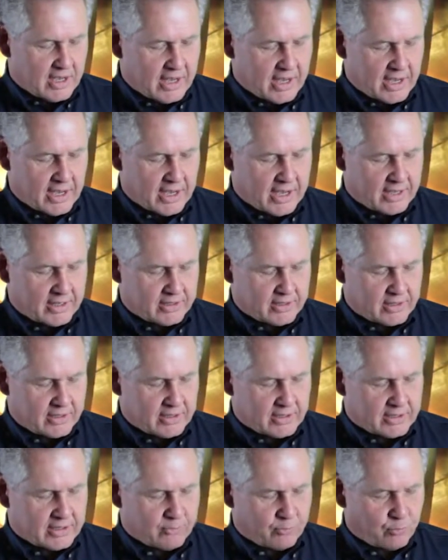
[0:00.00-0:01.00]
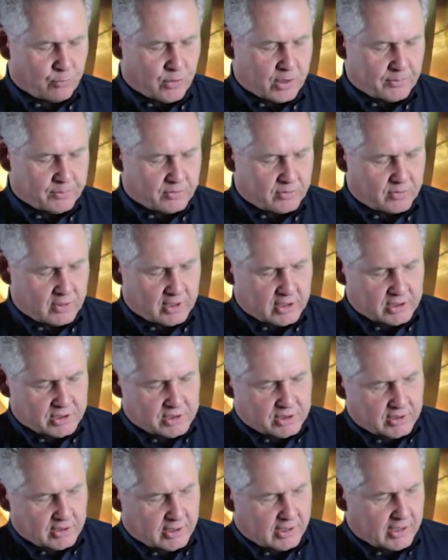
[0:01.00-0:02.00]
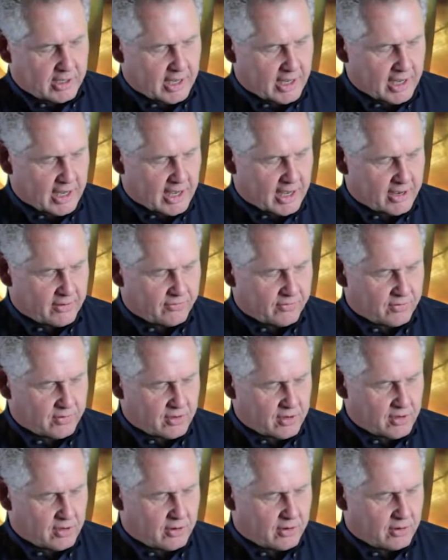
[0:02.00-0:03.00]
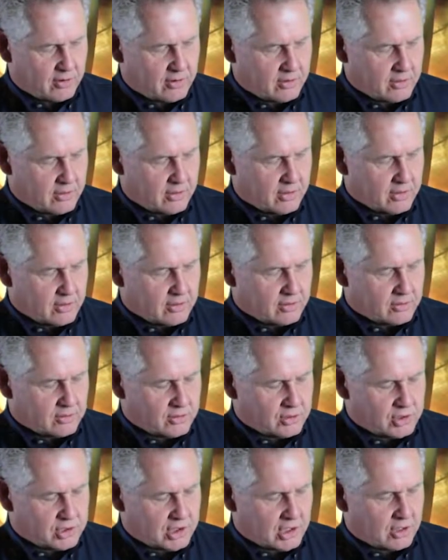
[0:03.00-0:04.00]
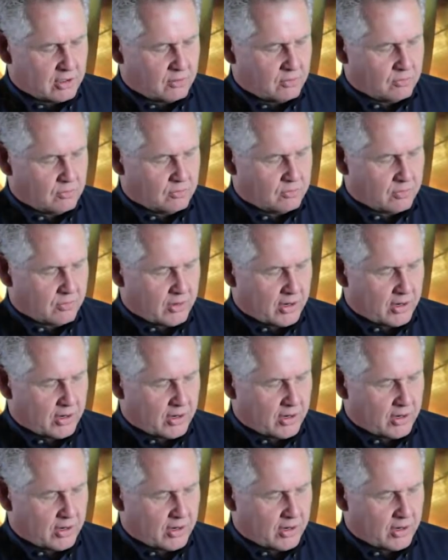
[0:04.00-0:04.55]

I ripped this in half here to show